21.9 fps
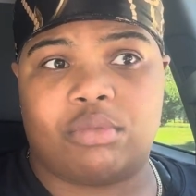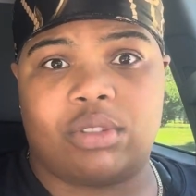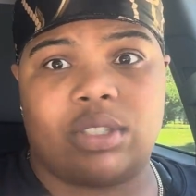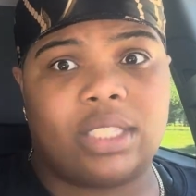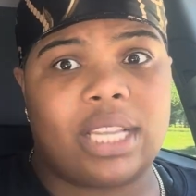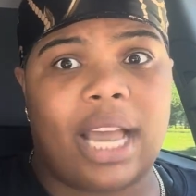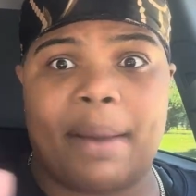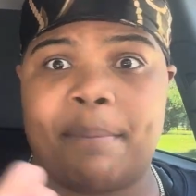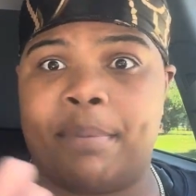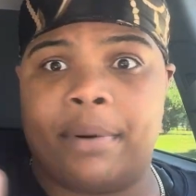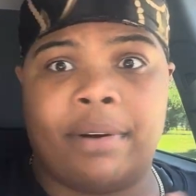
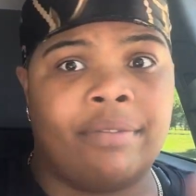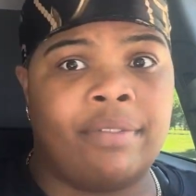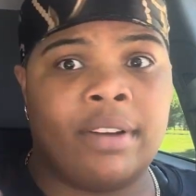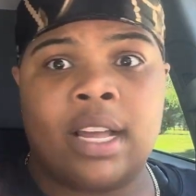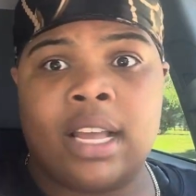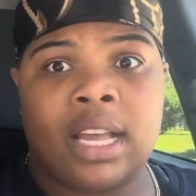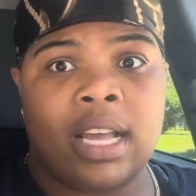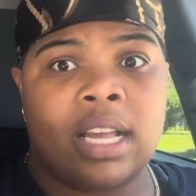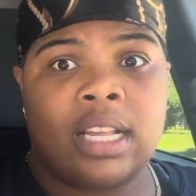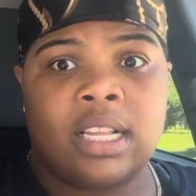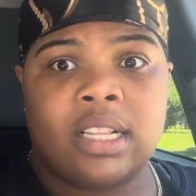type of
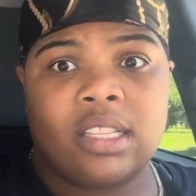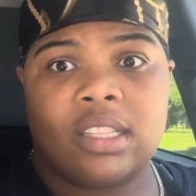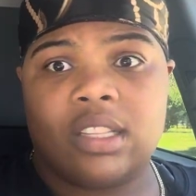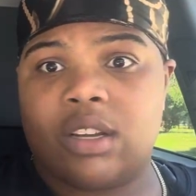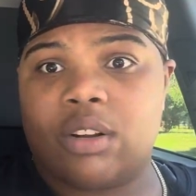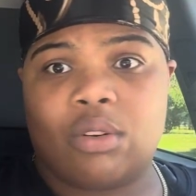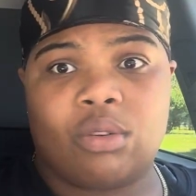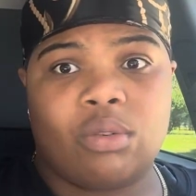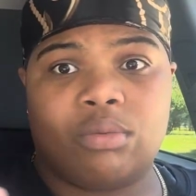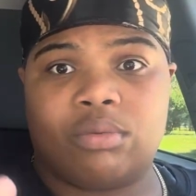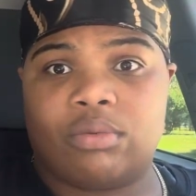
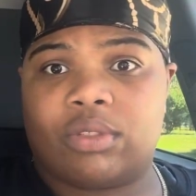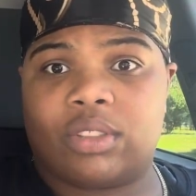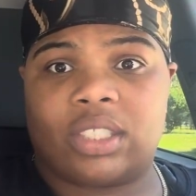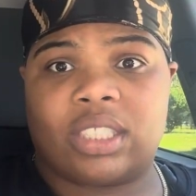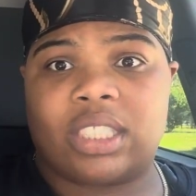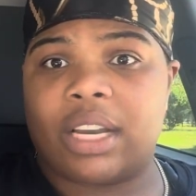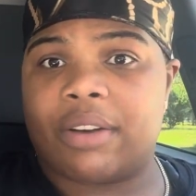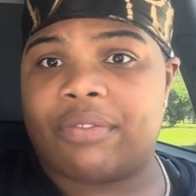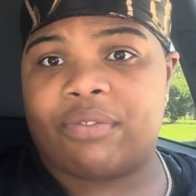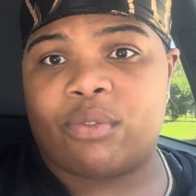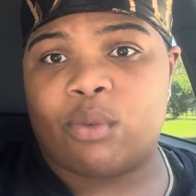little
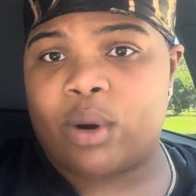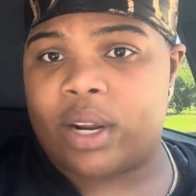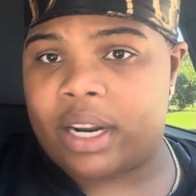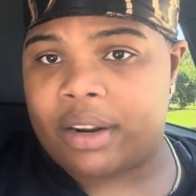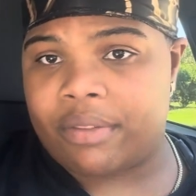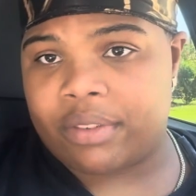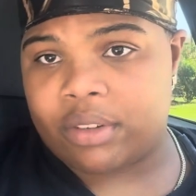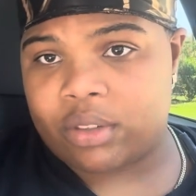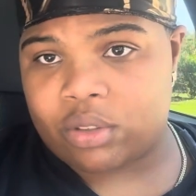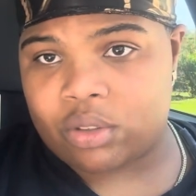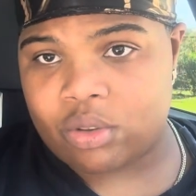stuff,
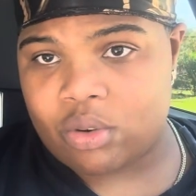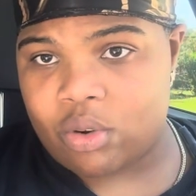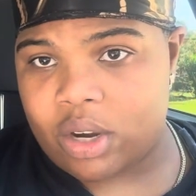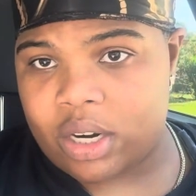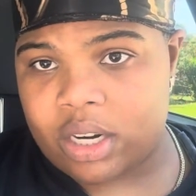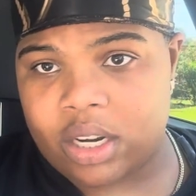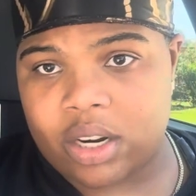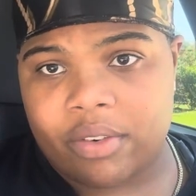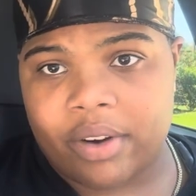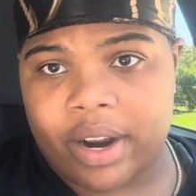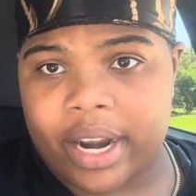whatever is going
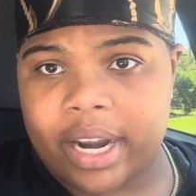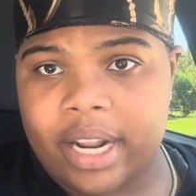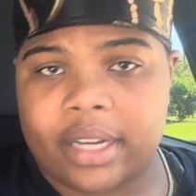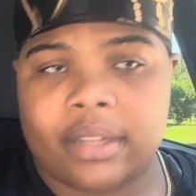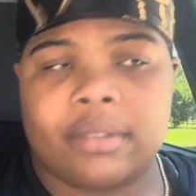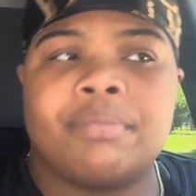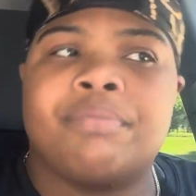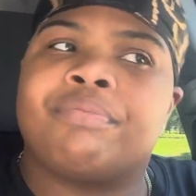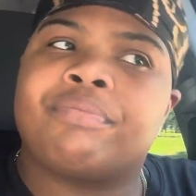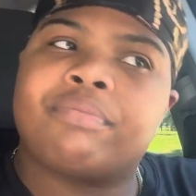on right now.